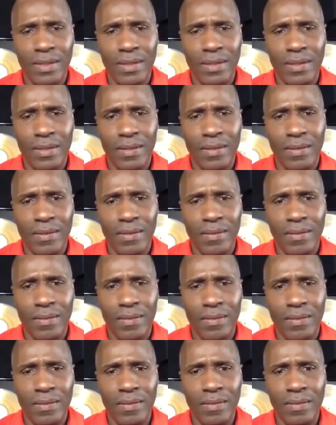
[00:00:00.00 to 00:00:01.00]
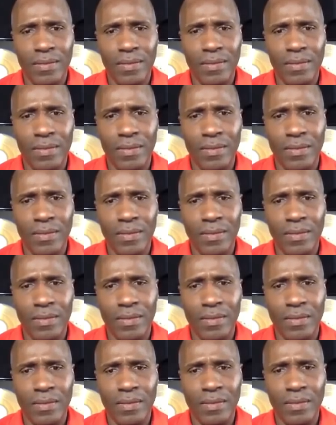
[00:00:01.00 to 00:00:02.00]

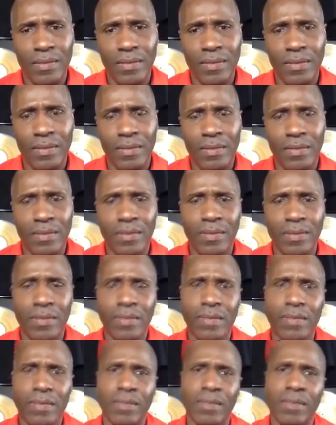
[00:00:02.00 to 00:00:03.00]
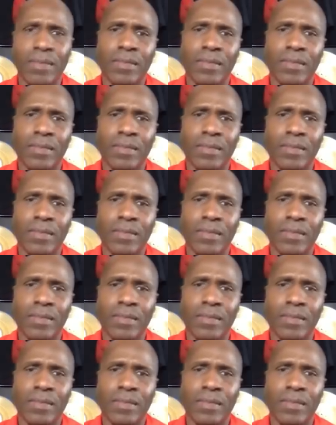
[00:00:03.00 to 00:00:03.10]
The person shown says nothing.